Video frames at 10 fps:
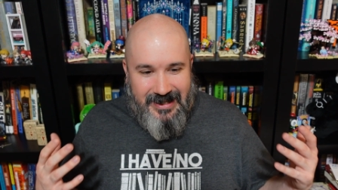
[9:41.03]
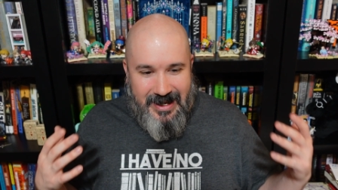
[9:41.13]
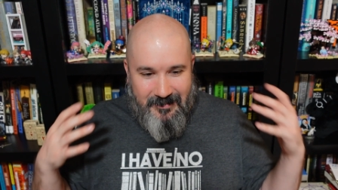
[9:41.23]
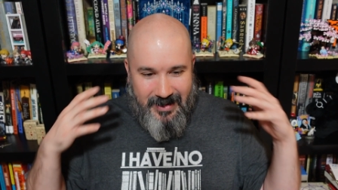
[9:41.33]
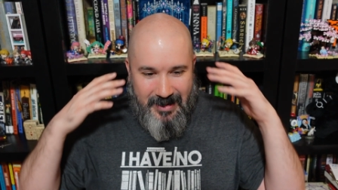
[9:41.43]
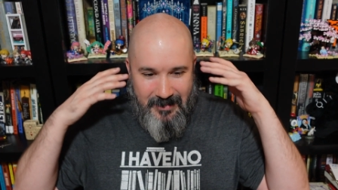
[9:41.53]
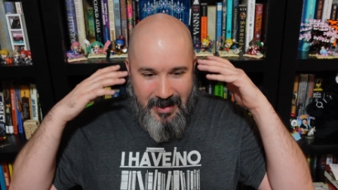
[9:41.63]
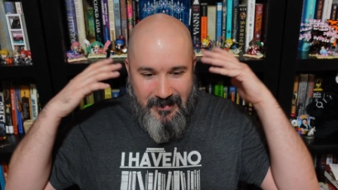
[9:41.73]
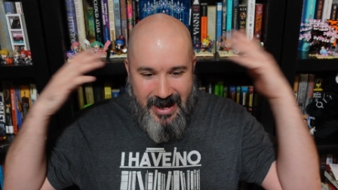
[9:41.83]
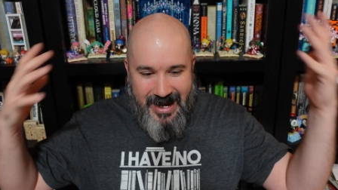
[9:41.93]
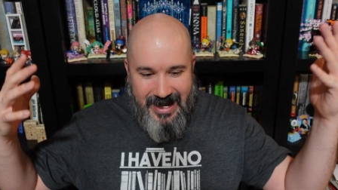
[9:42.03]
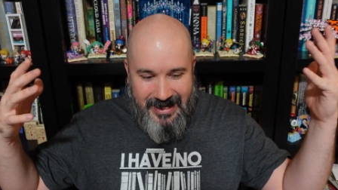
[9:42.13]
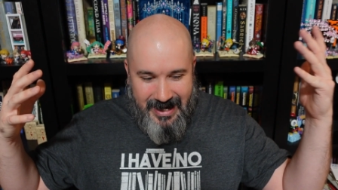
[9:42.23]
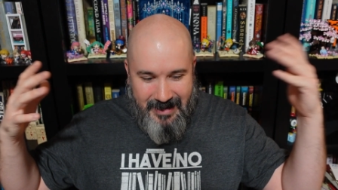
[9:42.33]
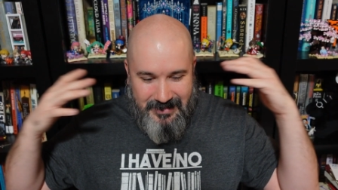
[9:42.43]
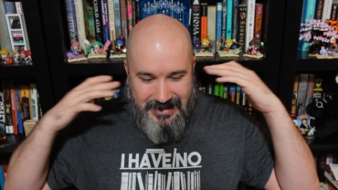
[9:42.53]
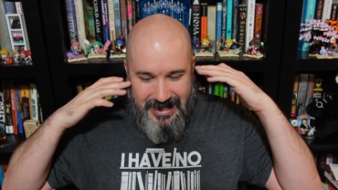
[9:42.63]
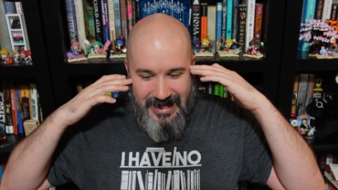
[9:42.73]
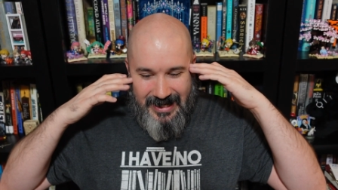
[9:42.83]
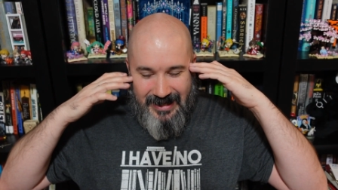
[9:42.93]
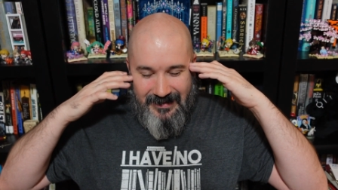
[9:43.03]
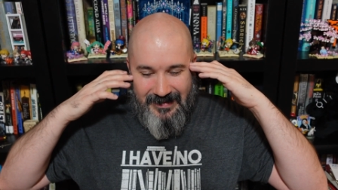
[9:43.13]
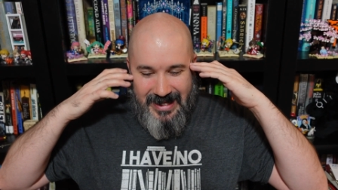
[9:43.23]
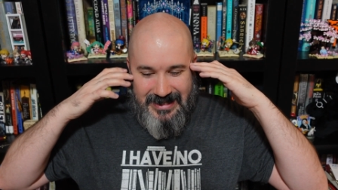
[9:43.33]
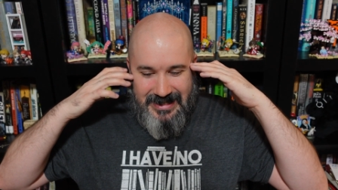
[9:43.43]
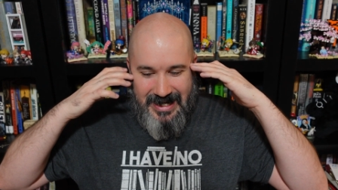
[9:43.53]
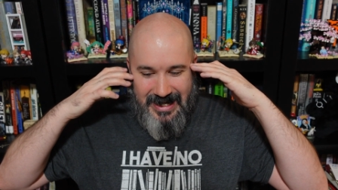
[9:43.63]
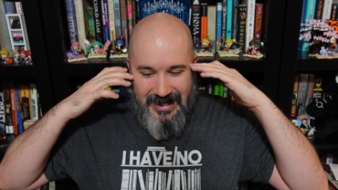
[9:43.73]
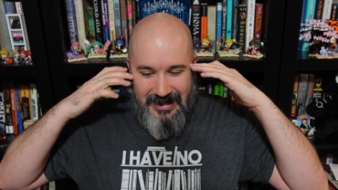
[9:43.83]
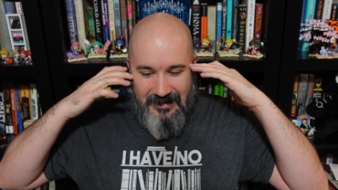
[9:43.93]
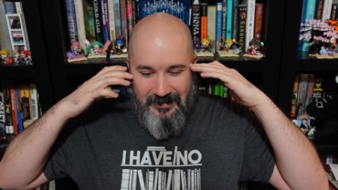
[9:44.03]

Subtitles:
in my mind, I'm seeing that scene